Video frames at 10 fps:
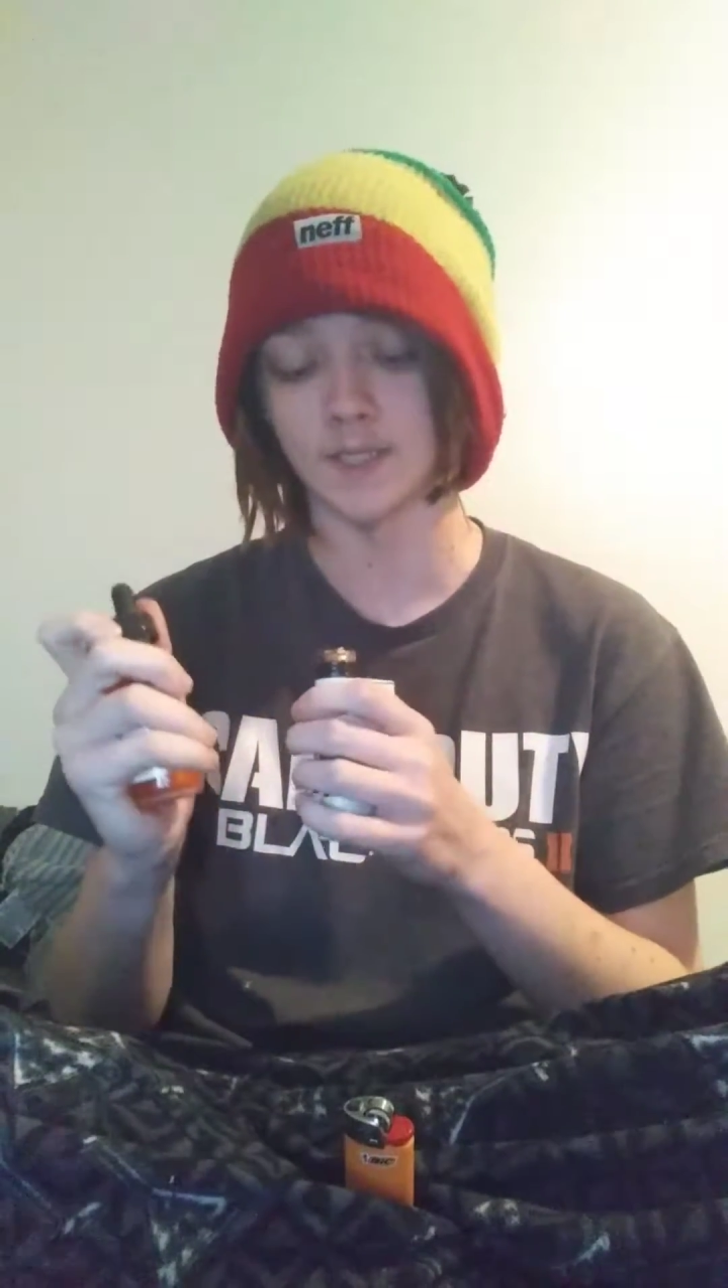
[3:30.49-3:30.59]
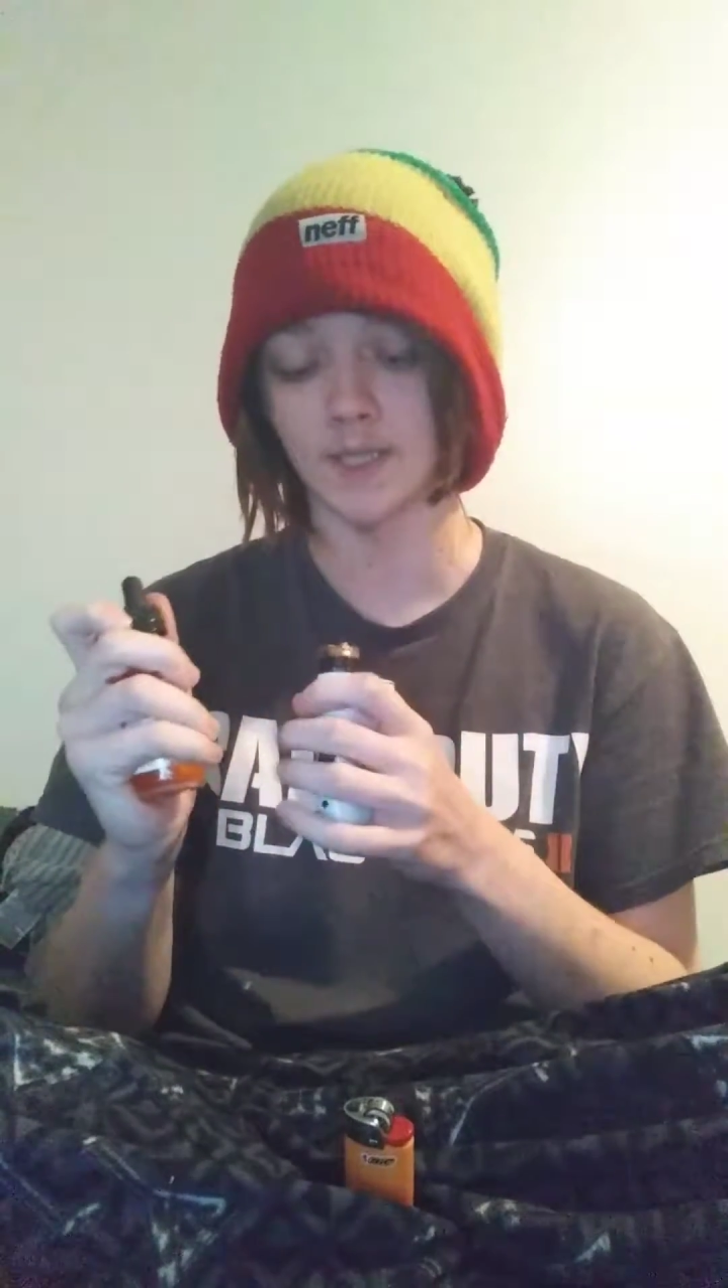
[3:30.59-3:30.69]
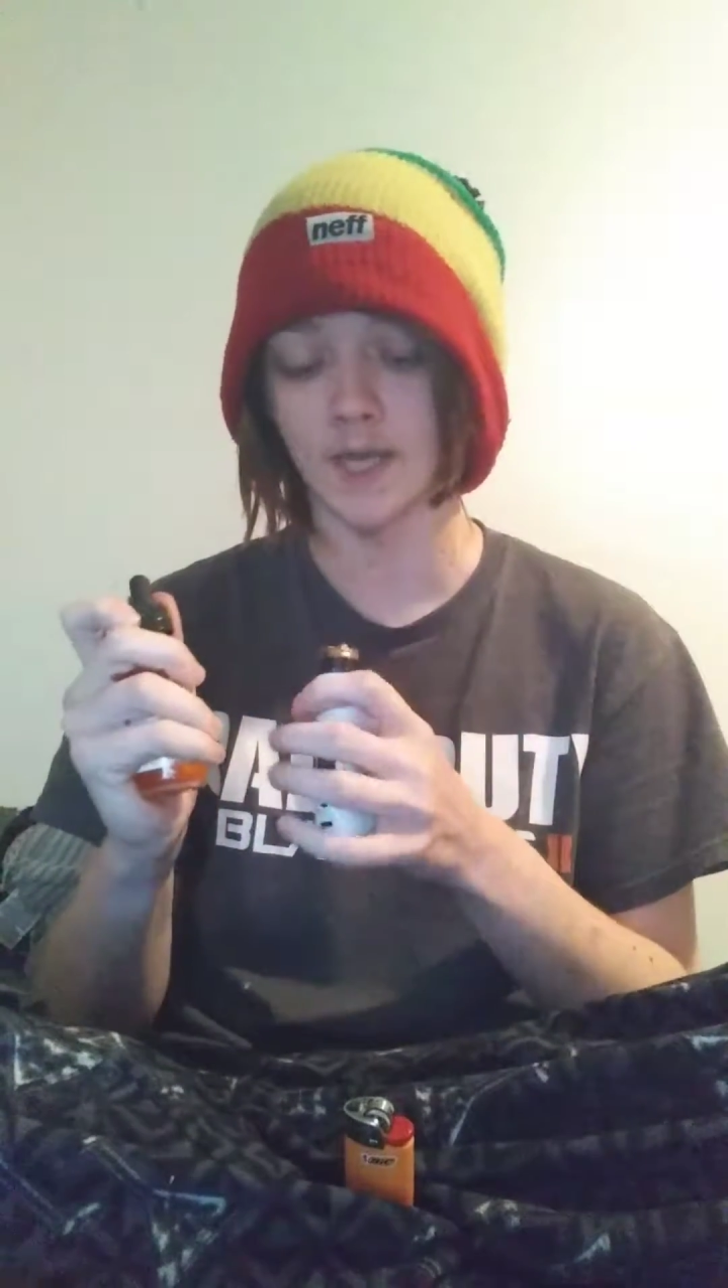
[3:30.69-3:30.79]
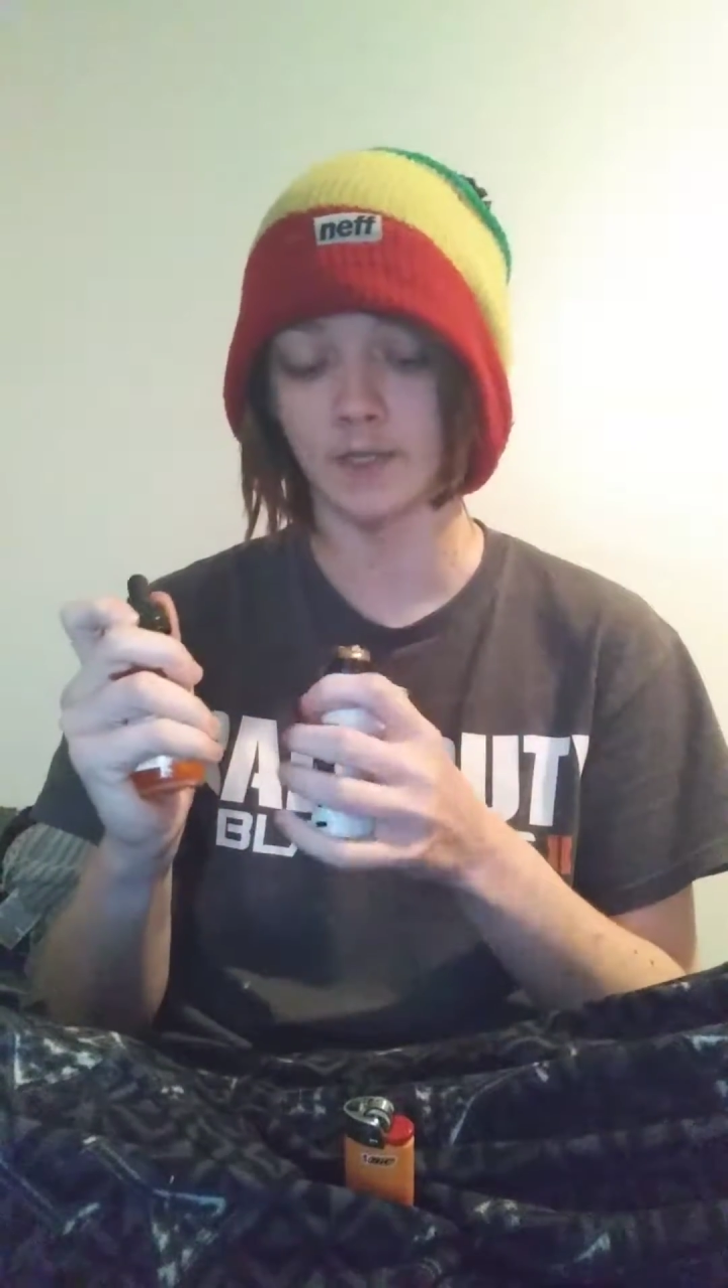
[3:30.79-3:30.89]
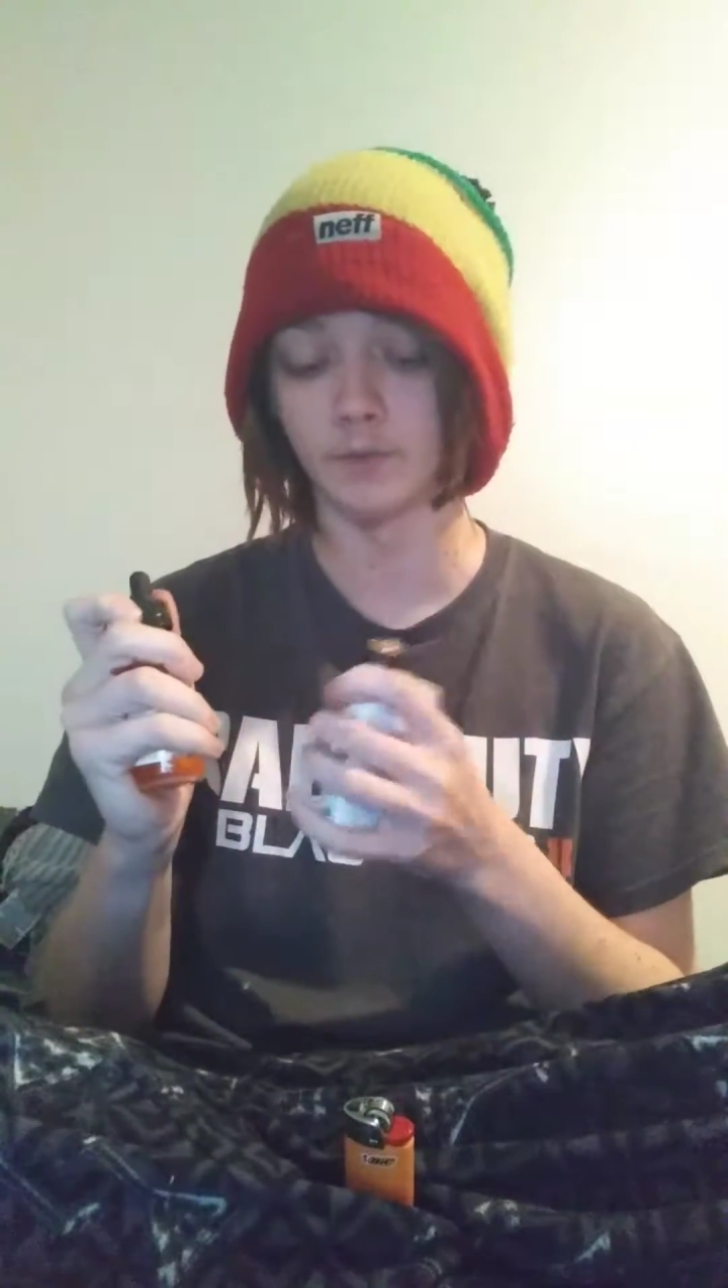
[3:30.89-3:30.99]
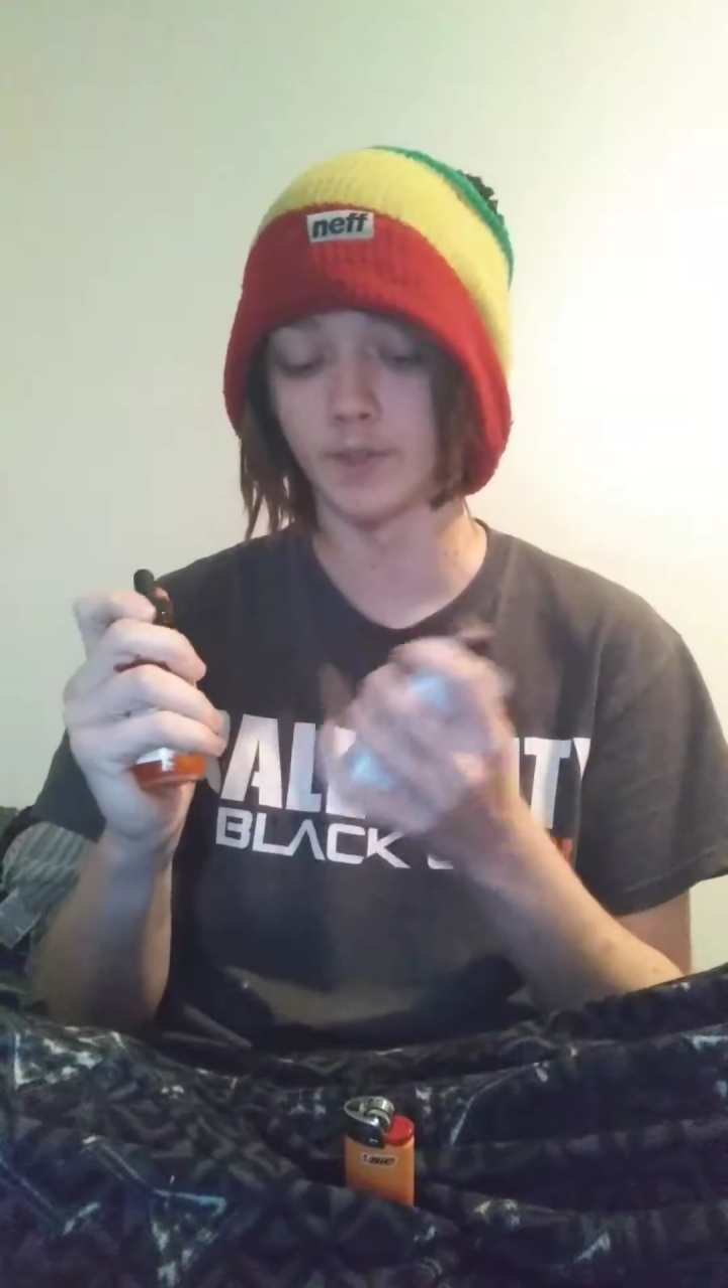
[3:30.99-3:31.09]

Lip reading: exactly